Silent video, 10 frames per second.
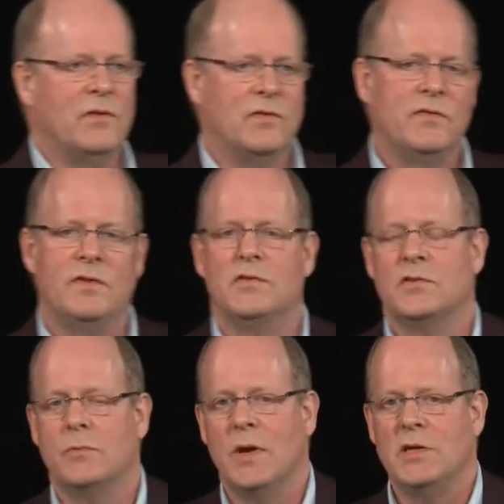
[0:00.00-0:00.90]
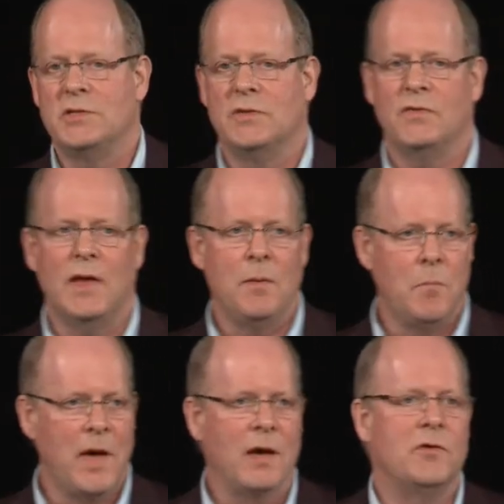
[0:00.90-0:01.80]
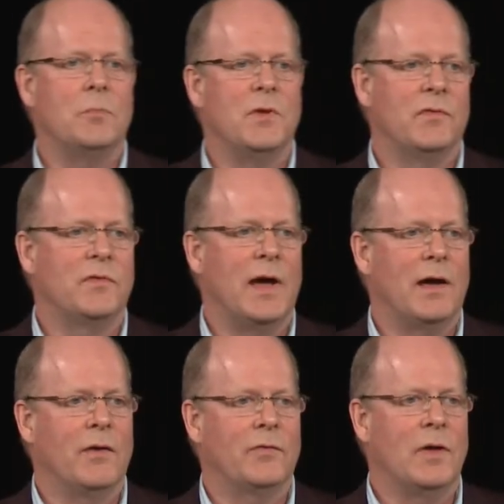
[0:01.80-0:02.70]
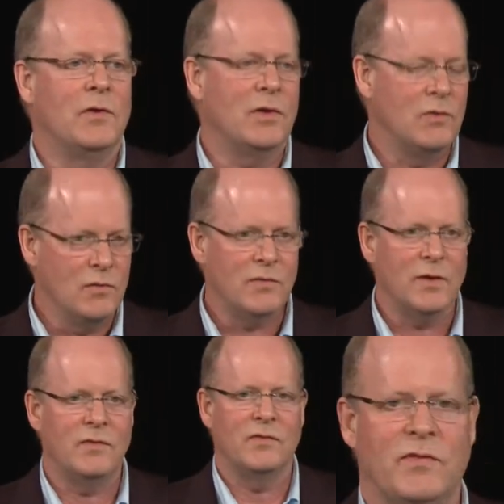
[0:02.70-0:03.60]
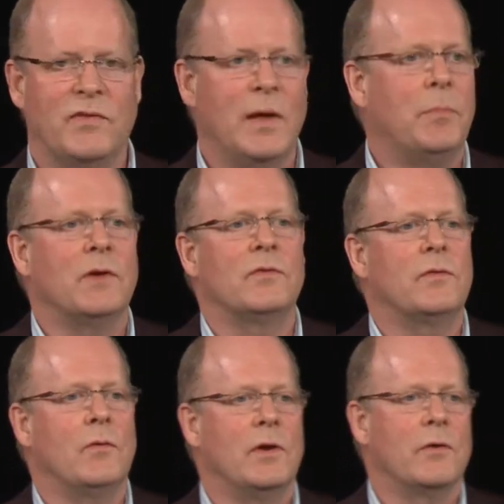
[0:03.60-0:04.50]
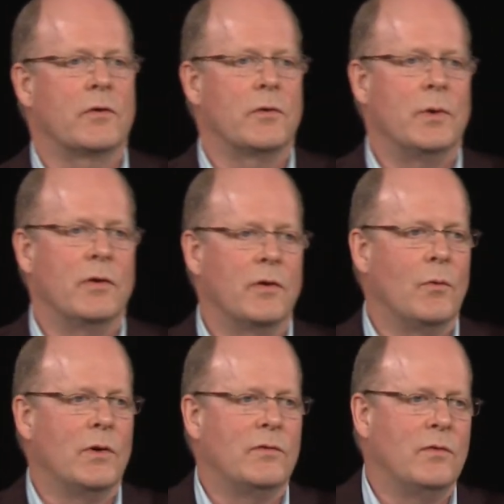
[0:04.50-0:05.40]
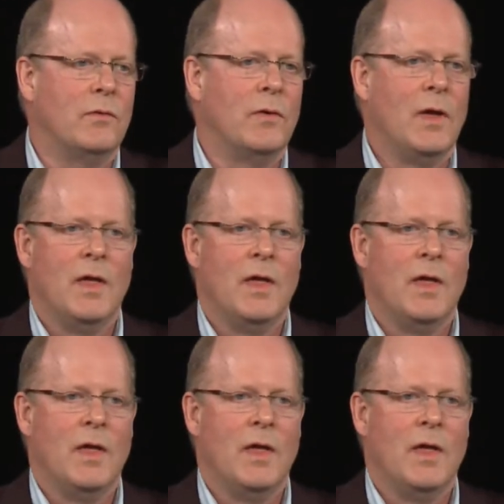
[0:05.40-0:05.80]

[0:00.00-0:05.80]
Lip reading: situations, and management styles, and you can use that as a stepping stone in your career to go into